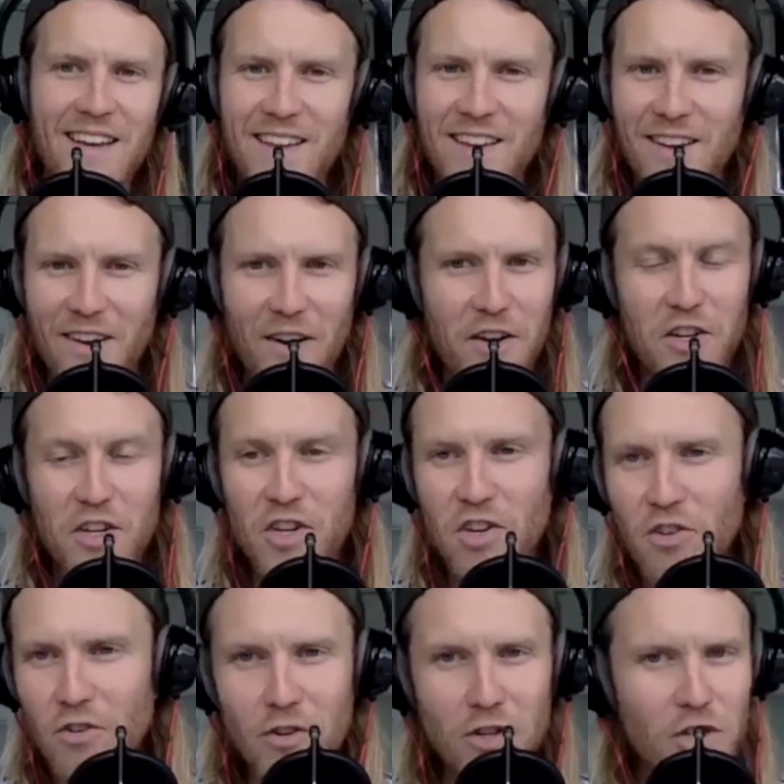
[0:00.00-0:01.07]
you know,
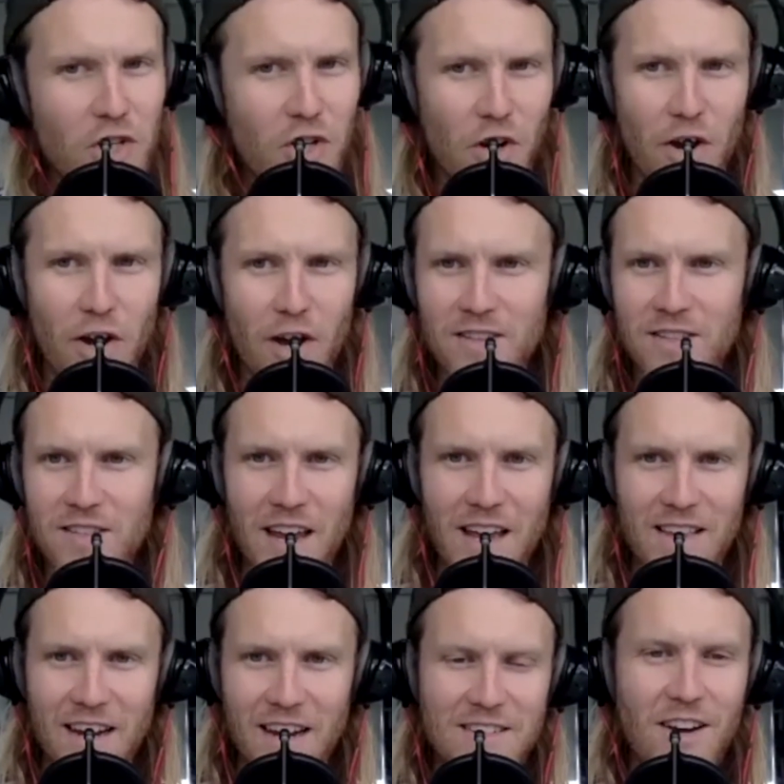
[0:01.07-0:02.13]
huge shirts
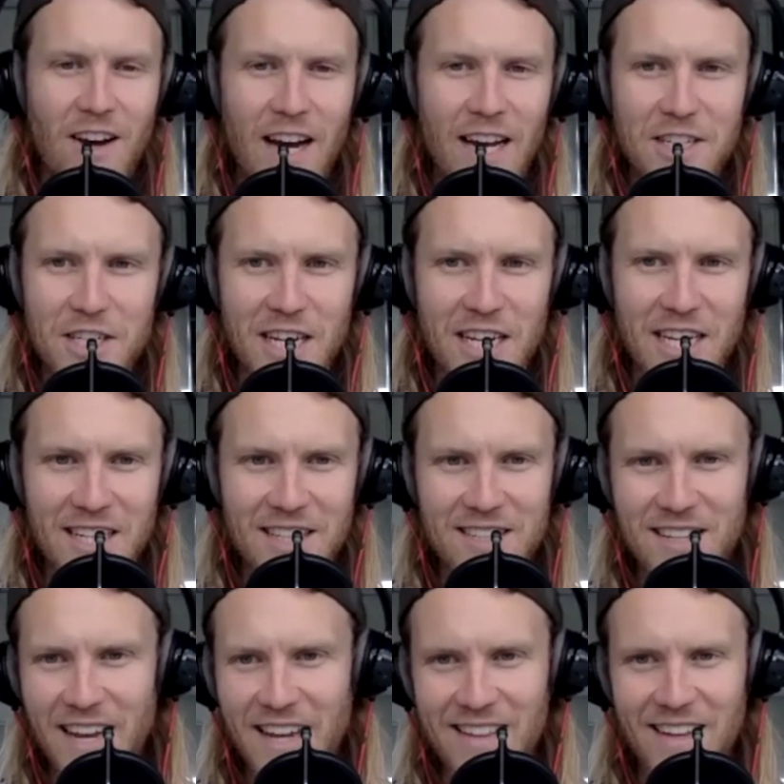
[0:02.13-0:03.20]
and like tight
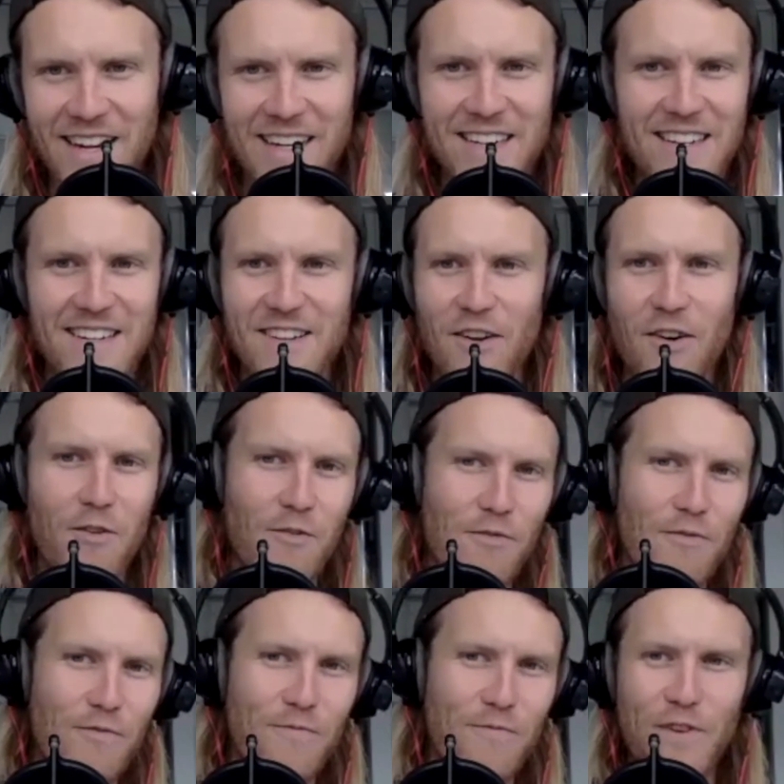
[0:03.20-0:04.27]
jeans and like not
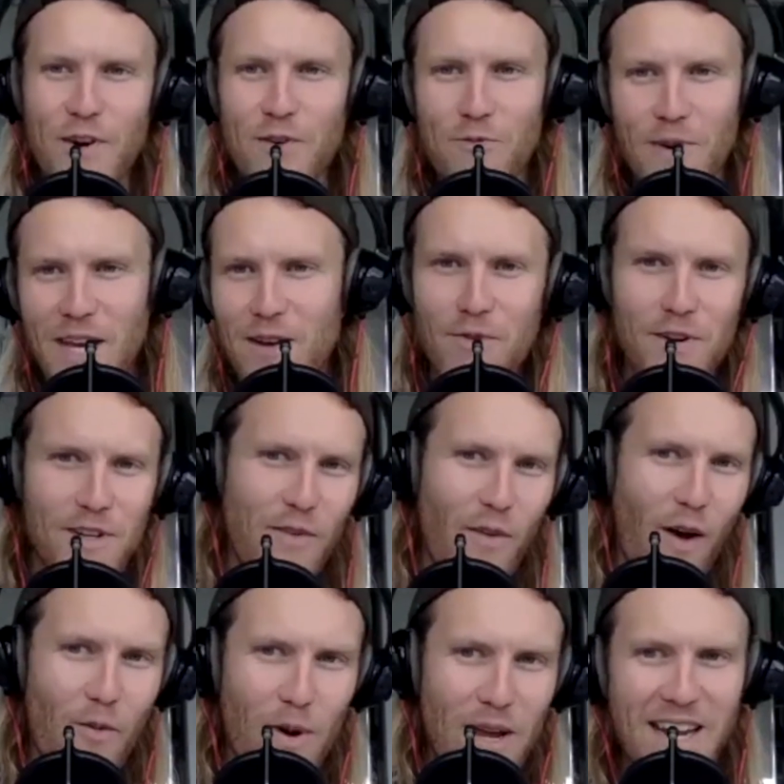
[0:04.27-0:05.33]
feel weird. Whereas if
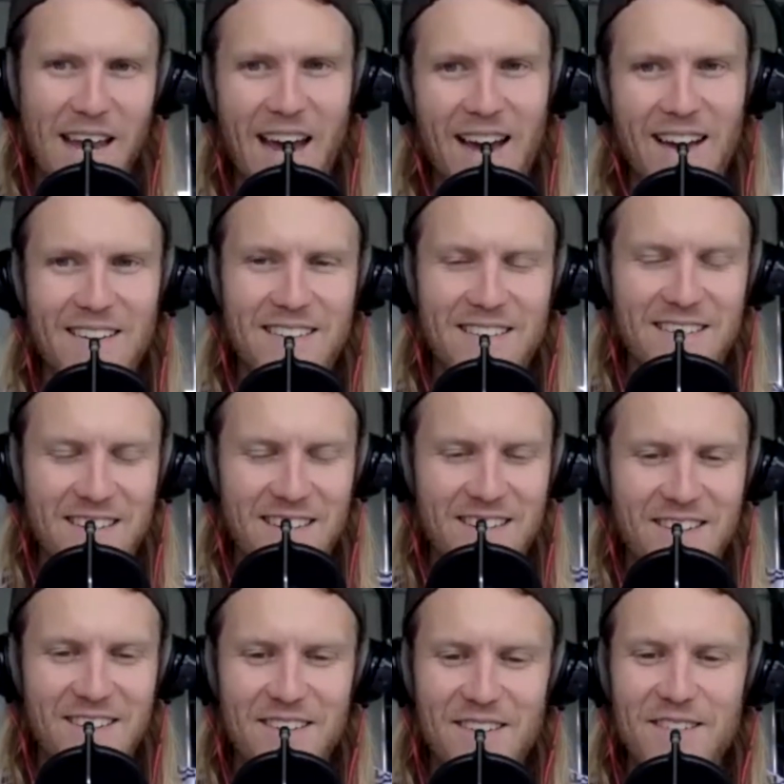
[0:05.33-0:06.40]
I went out
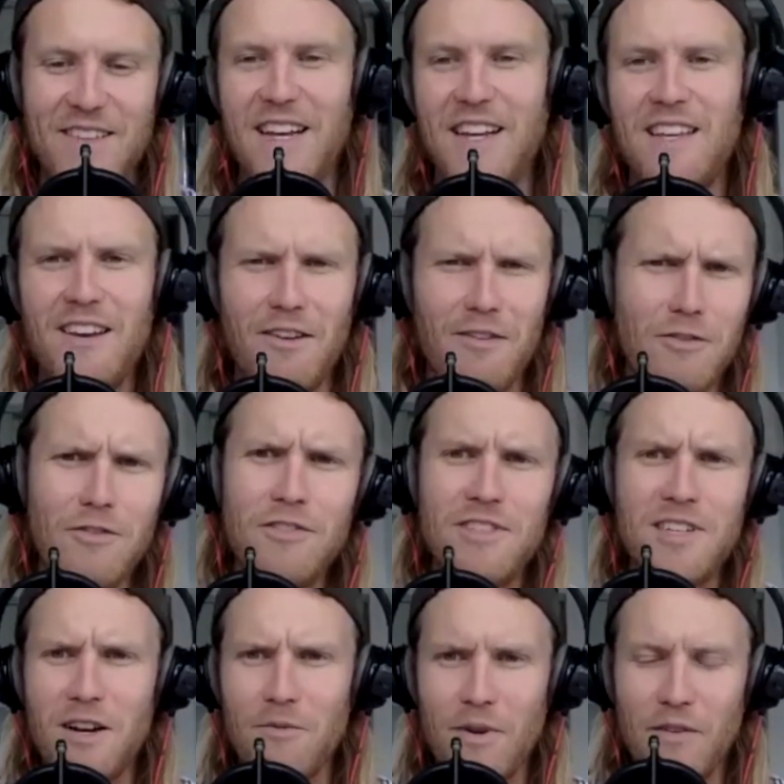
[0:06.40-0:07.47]
to like, you know,
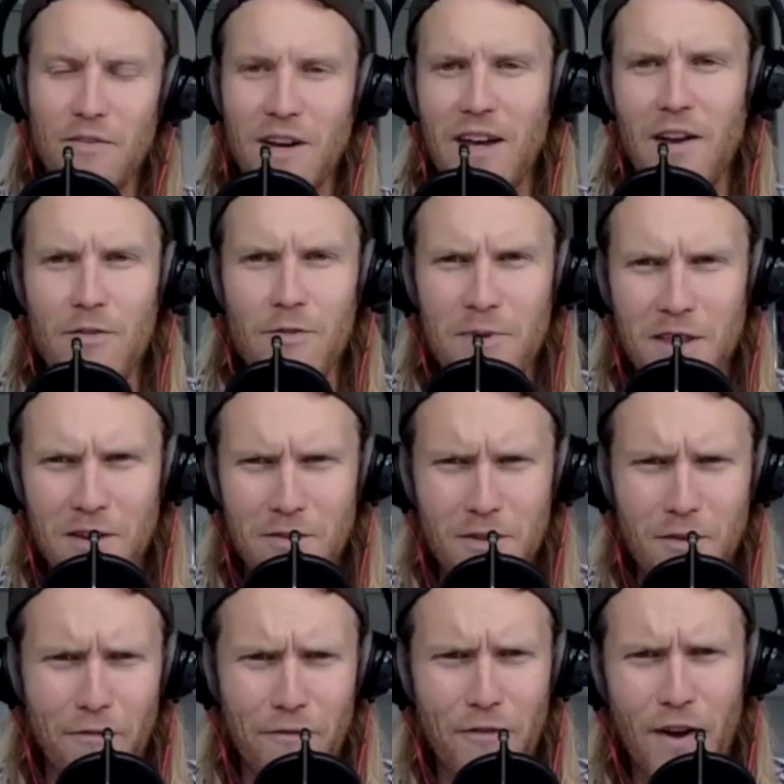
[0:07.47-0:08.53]
Newstead or whatever, everyone would be like, who the